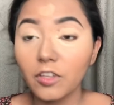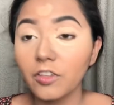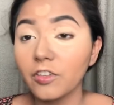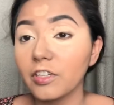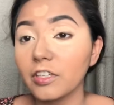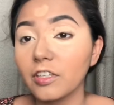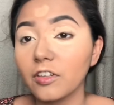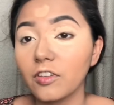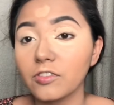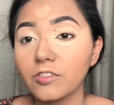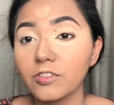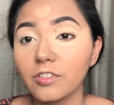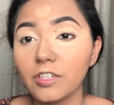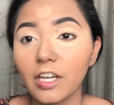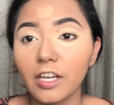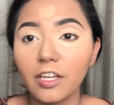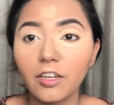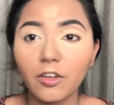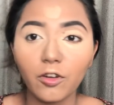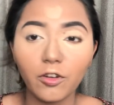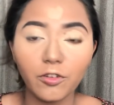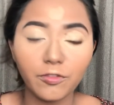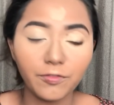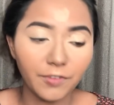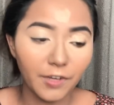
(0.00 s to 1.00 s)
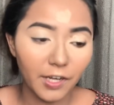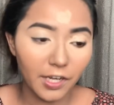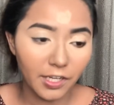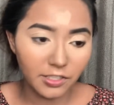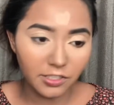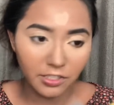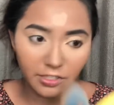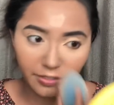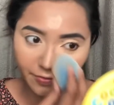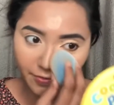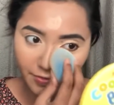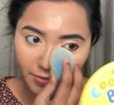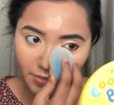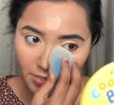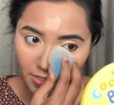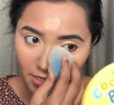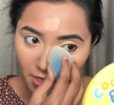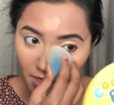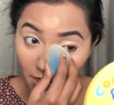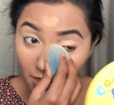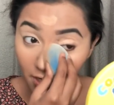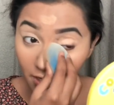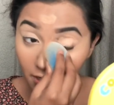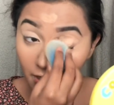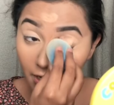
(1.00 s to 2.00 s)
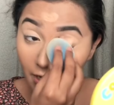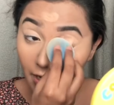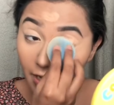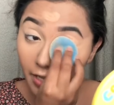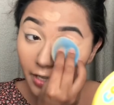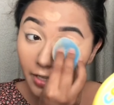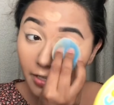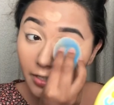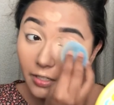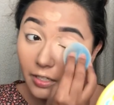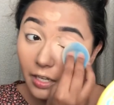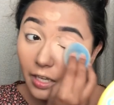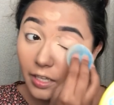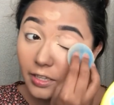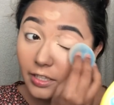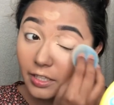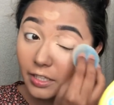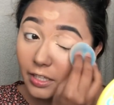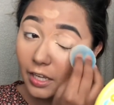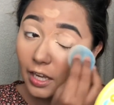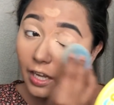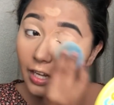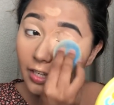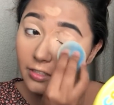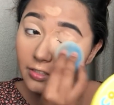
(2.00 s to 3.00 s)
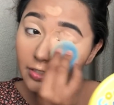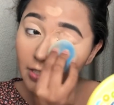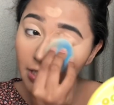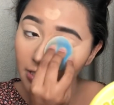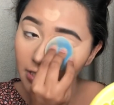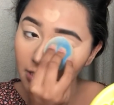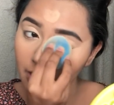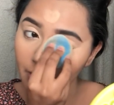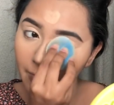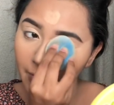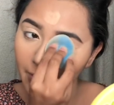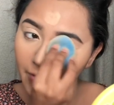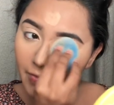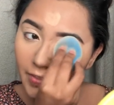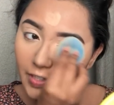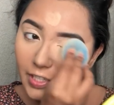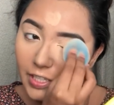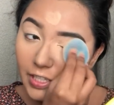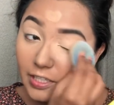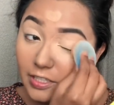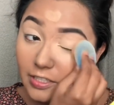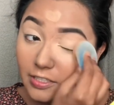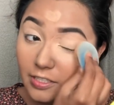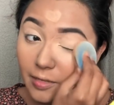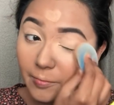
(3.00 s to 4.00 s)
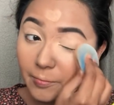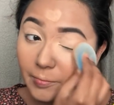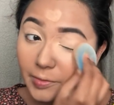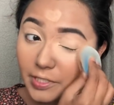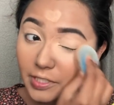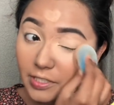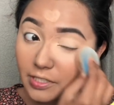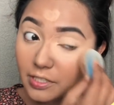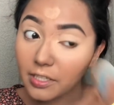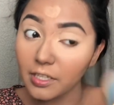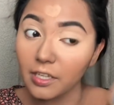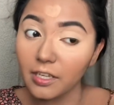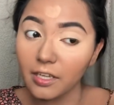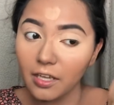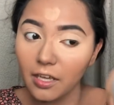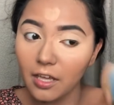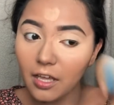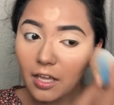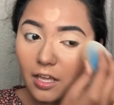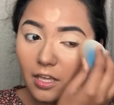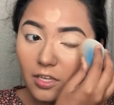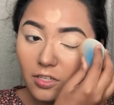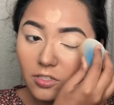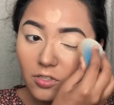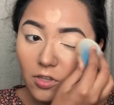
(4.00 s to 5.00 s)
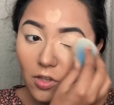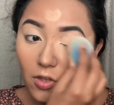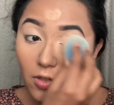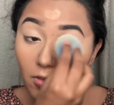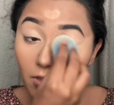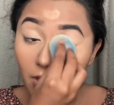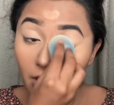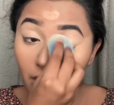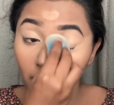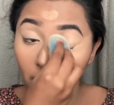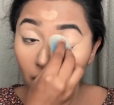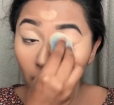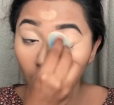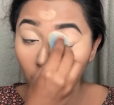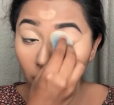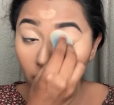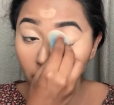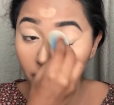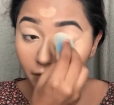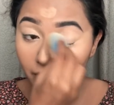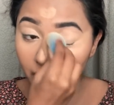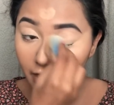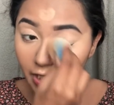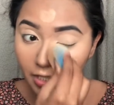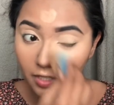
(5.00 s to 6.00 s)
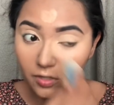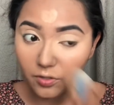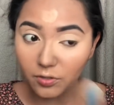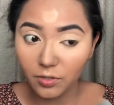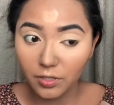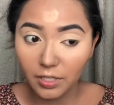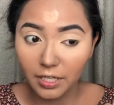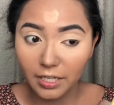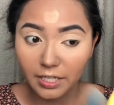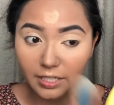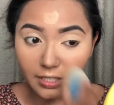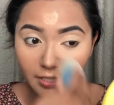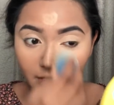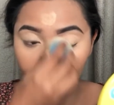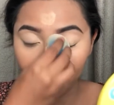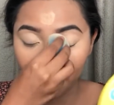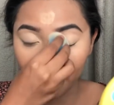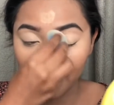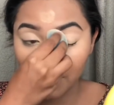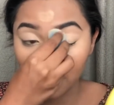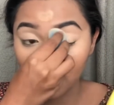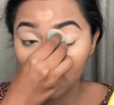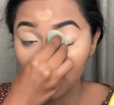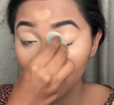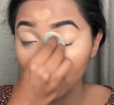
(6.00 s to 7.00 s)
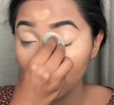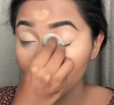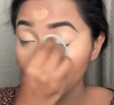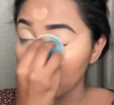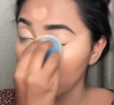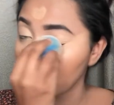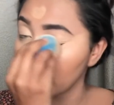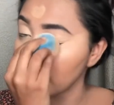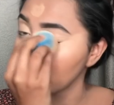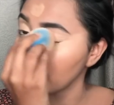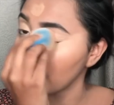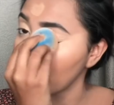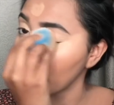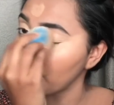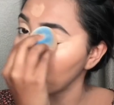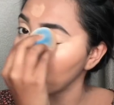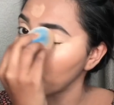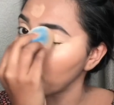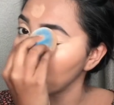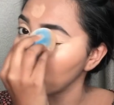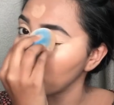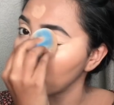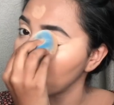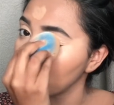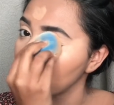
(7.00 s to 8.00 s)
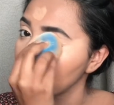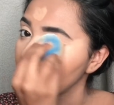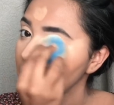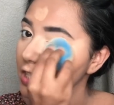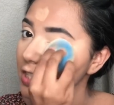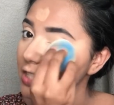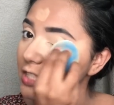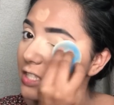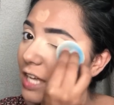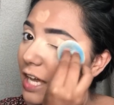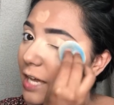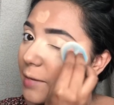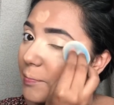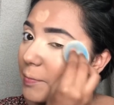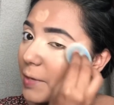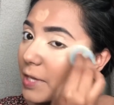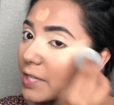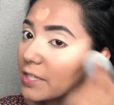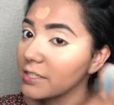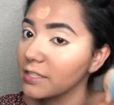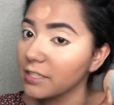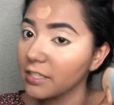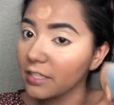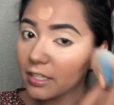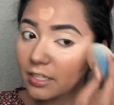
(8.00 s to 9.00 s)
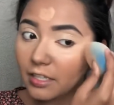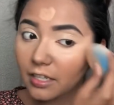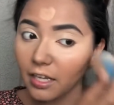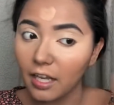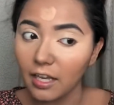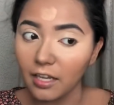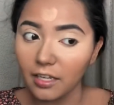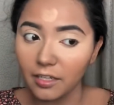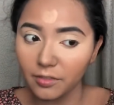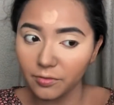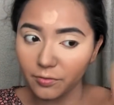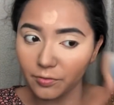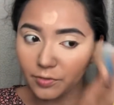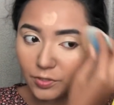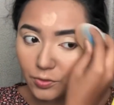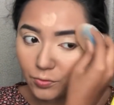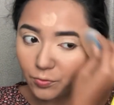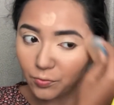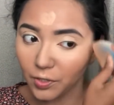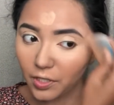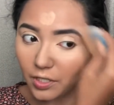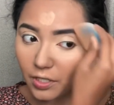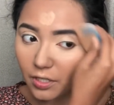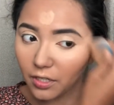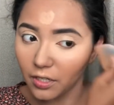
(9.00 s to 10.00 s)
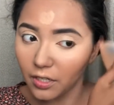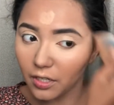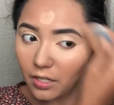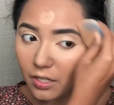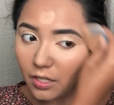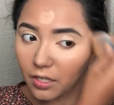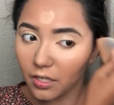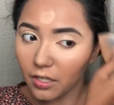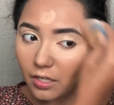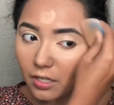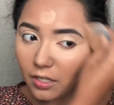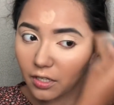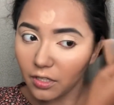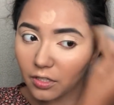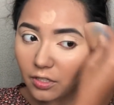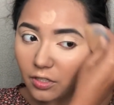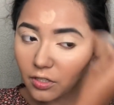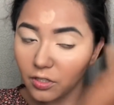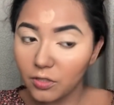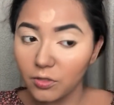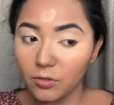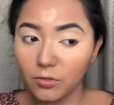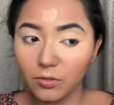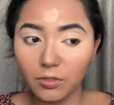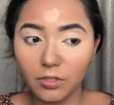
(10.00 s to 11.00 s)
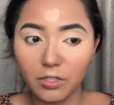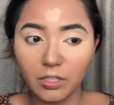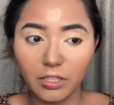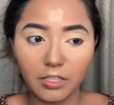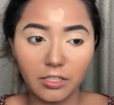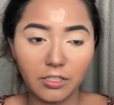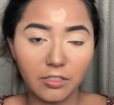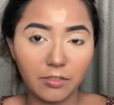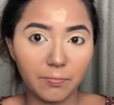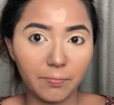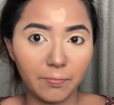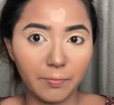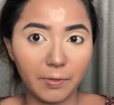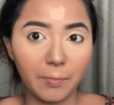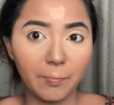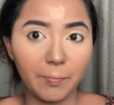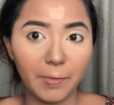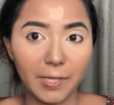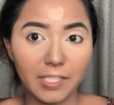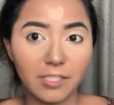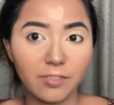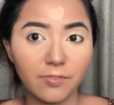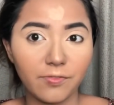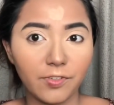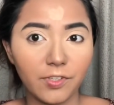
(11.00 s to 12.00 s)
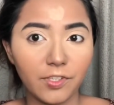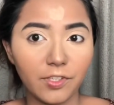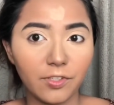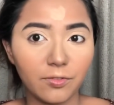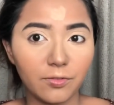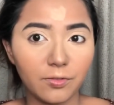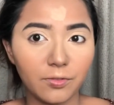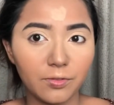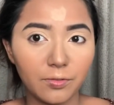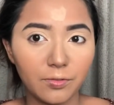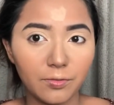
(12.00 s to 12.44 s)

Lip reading: You can also try Ofra, Jeffree Star, and I think Anastasia Beverly Hills Amrezy. So they're all really good. It depends on skin type and skin color, which one is the best for you.